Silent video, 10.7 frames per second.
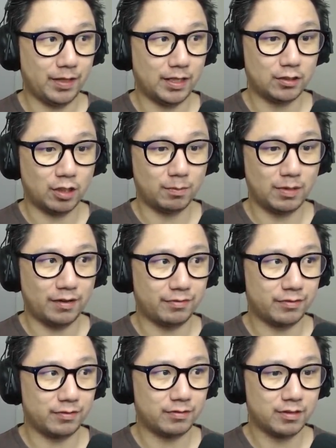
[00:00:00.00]
At the top
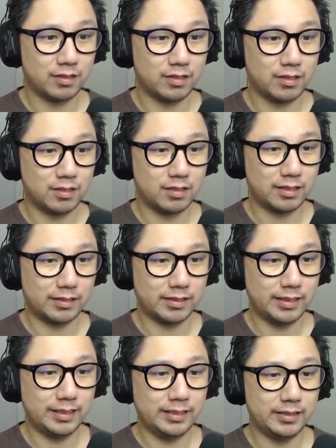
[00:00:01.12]
left. Like
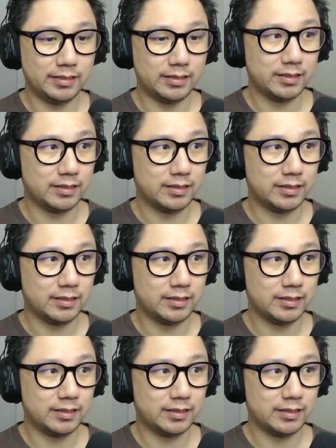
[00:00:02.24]
10,